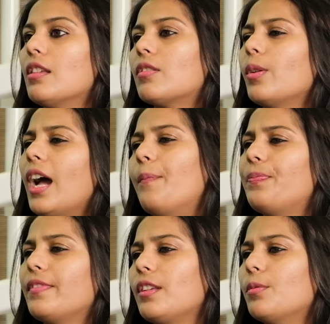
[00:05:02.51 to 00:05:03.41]
So
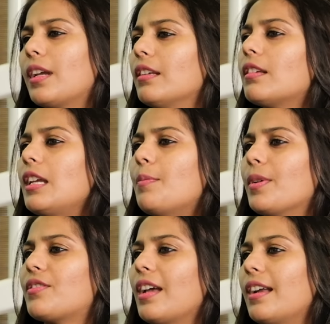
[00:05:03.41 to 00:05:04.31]
yeah, you can keep
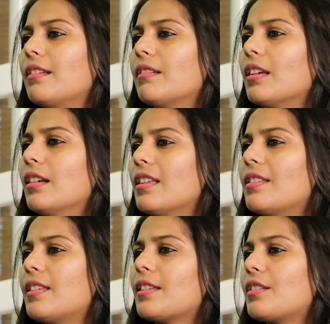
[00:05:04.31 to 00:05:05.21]
aside nearly
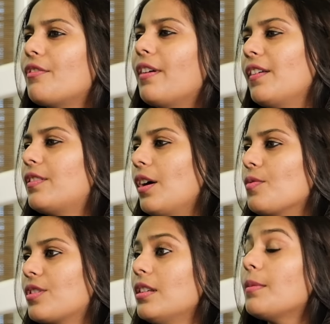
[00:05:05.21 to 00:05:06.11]

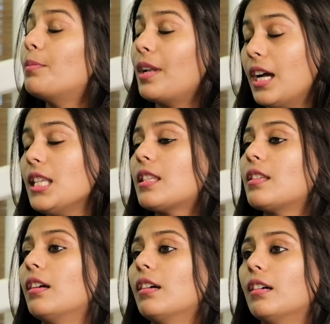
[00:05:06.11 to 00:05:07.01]
65,000 plus
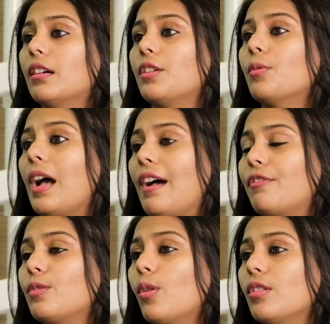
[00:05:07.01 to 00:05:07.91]
you
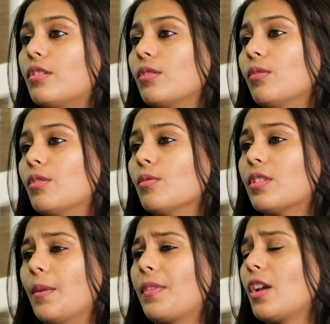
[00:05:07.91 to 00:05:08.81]
have to also do
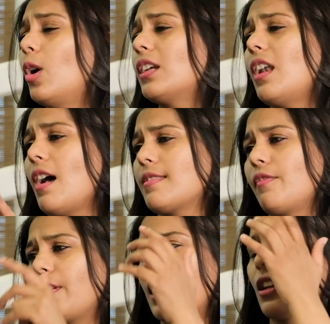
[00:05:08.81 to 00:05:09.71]
something called
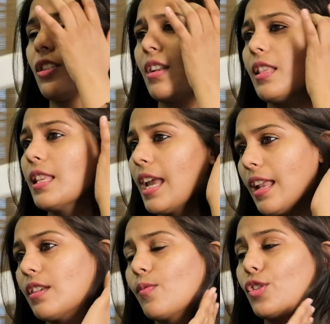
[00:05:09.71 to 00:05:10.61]
classification in the
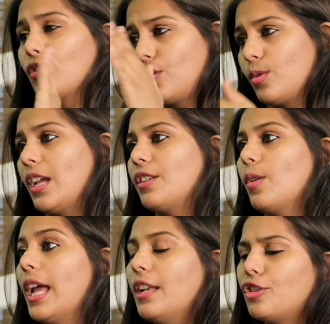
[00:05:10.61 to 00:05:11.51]
end, which is to get
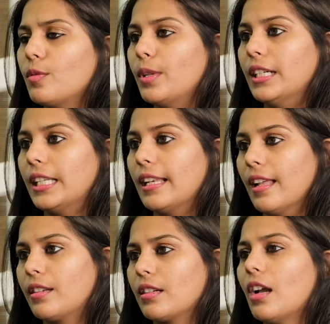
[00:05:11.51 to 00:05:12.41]
your eligibility
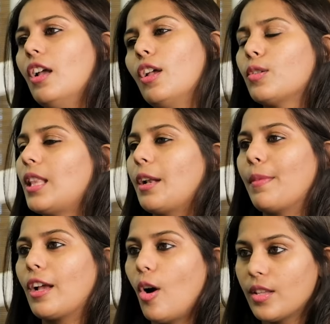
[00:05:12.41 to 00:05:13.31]
letter. So that
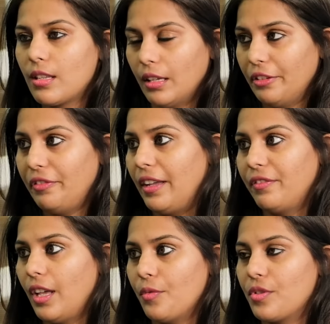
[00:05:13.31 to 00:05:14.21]
may cost another
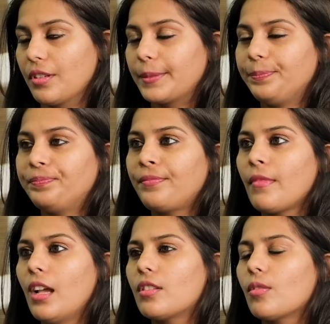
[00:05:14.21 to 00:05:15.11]
5,000.
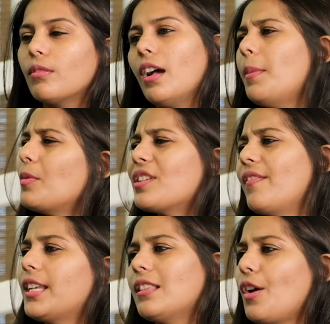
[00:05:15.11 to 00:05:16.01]
So about
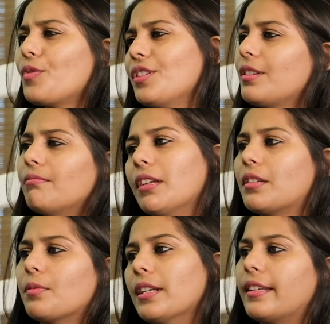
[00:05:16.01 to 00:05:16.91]
70,000
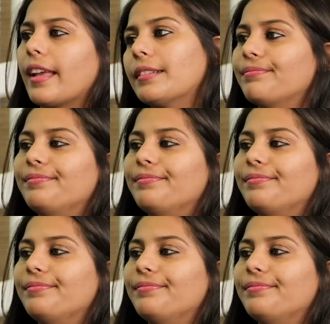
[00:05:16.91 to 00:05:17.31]
it will take.